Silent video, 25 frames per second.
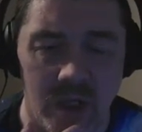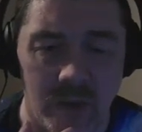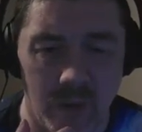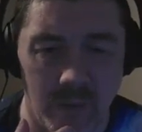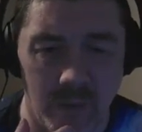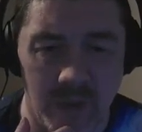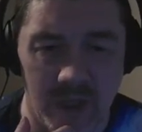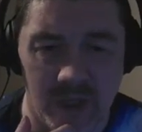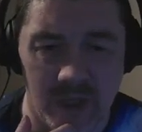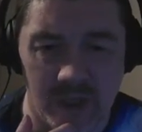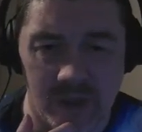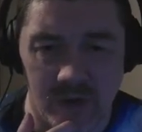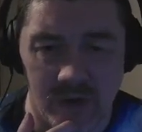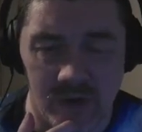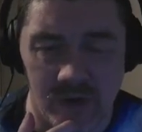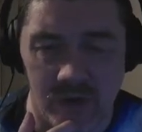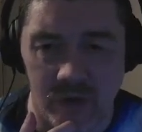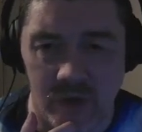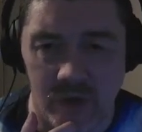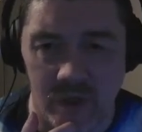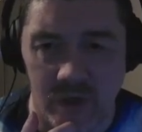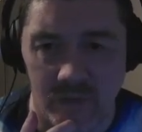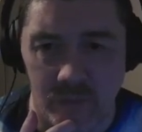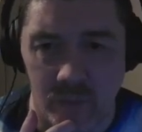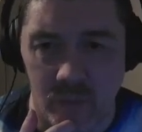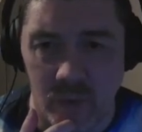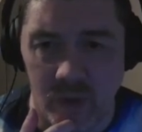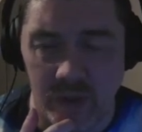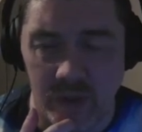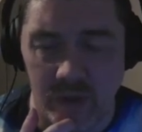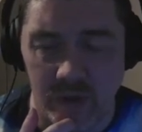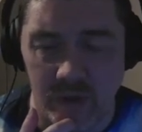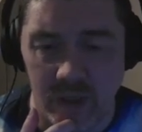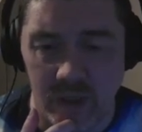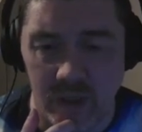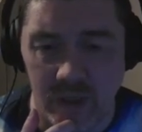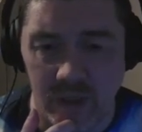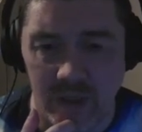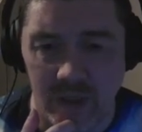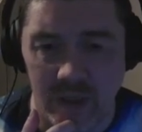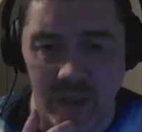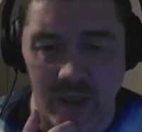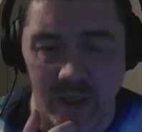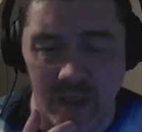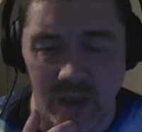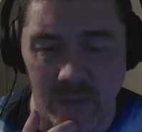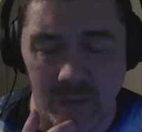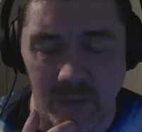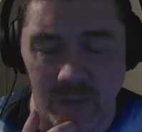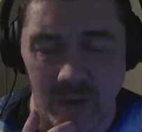We basically should have one line
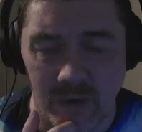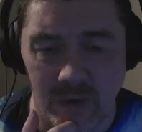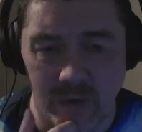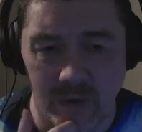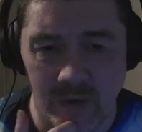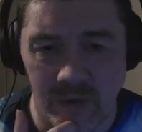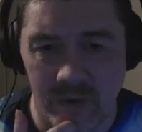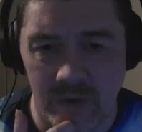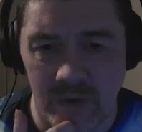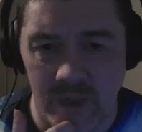get about